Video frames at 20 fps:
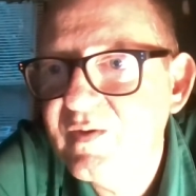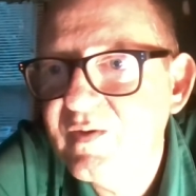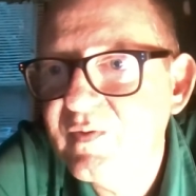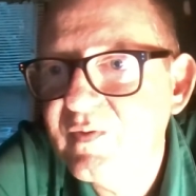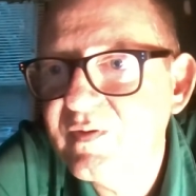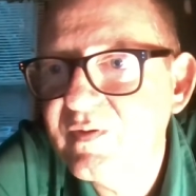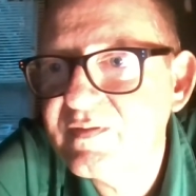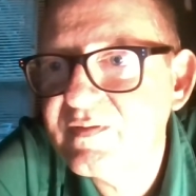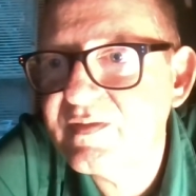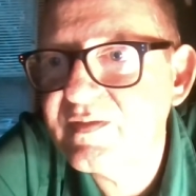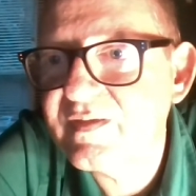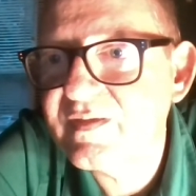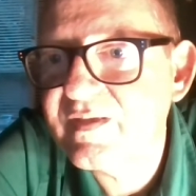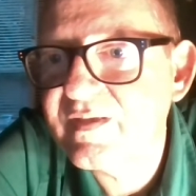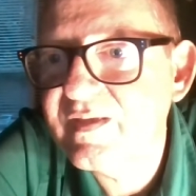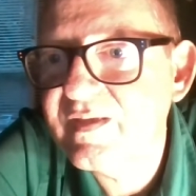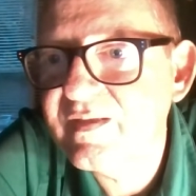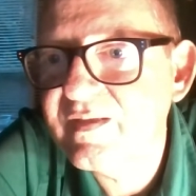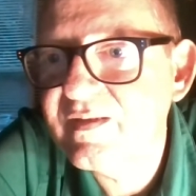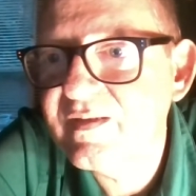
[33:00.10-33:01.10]
Was it
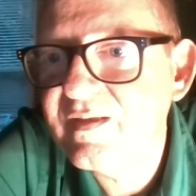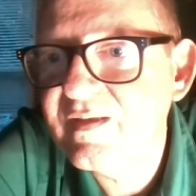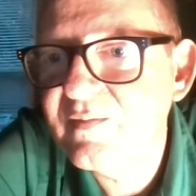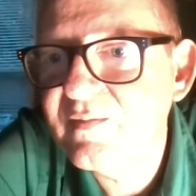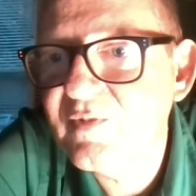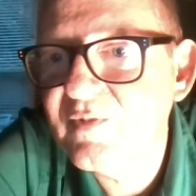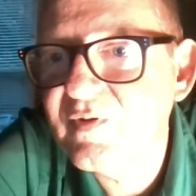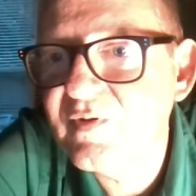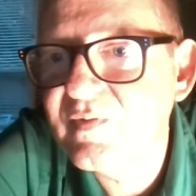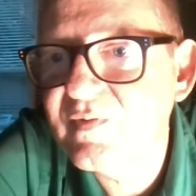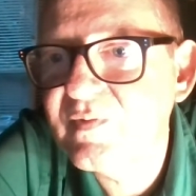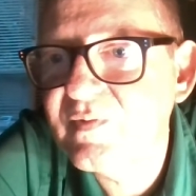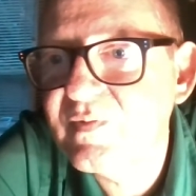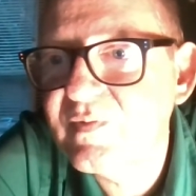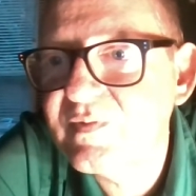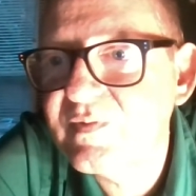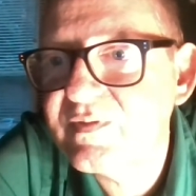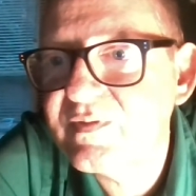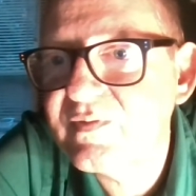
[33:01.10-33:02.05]
Kid Amos?